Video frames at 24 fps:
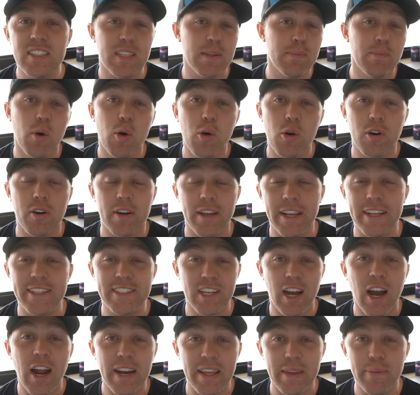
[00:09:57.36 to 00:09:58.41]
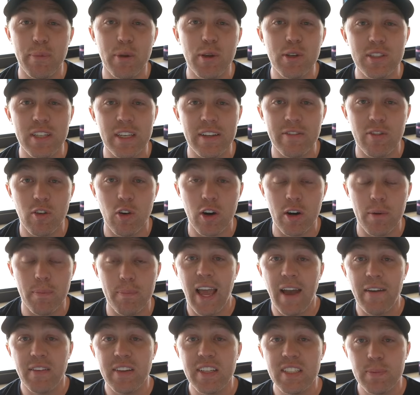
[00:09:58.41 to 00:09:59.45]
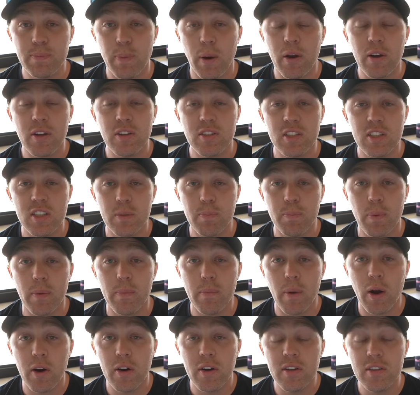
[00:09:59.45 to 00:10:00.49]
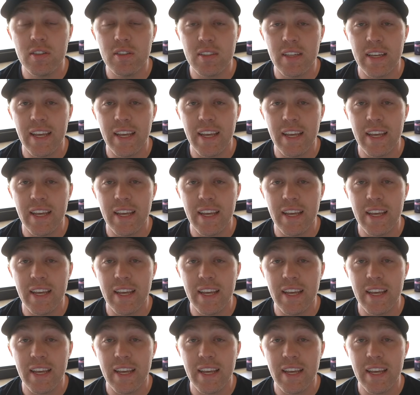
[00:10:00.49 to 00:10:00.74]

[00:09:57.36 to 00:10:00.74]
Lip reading: some more exciting music for it. Having spoken to the promoters,